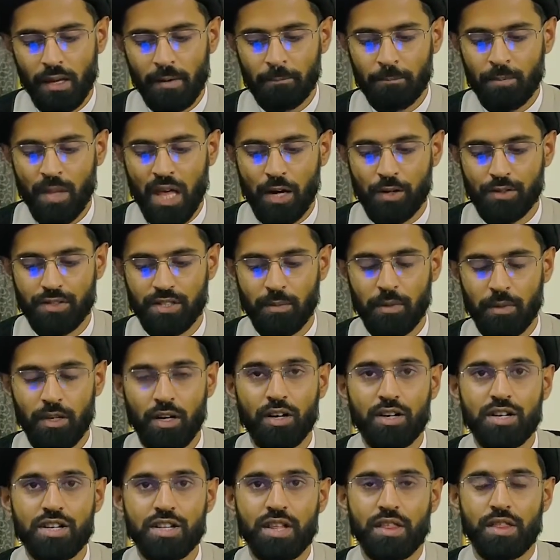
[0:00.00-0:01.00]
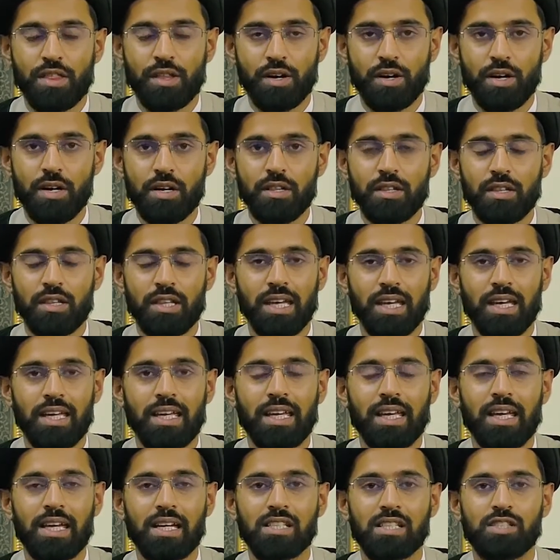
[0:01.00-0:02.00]
Now similarly, the third
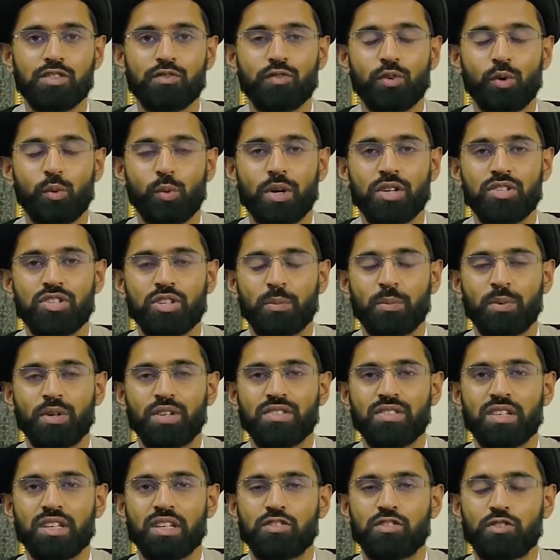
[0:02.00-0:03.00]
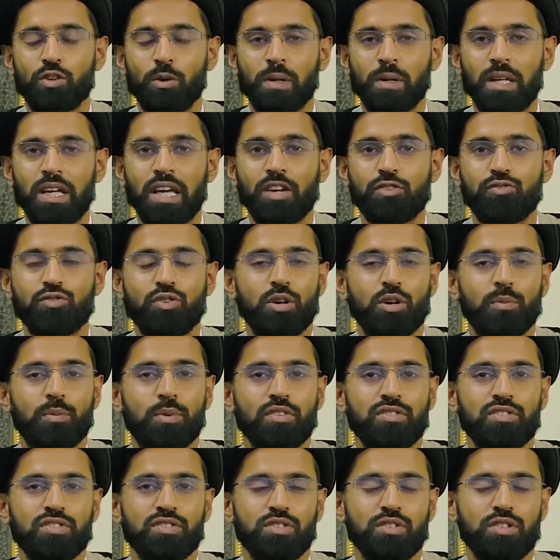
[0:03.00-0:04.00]
thing is for which it's obligatory on a
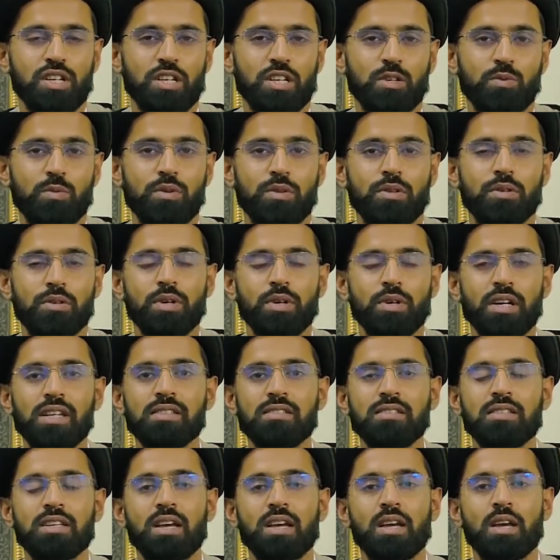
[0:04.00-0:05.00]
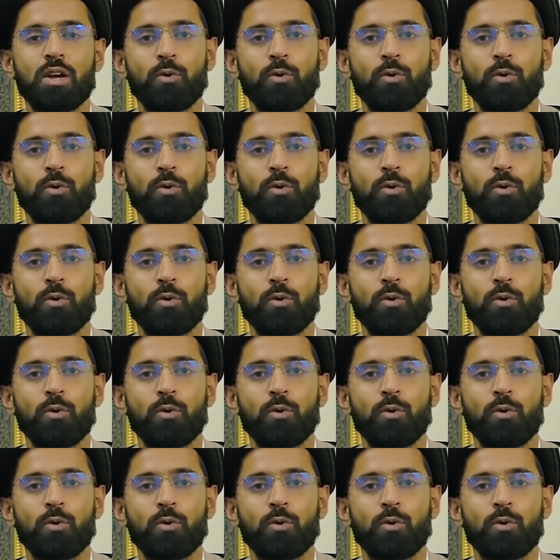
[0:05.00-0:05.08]
person to take wudu is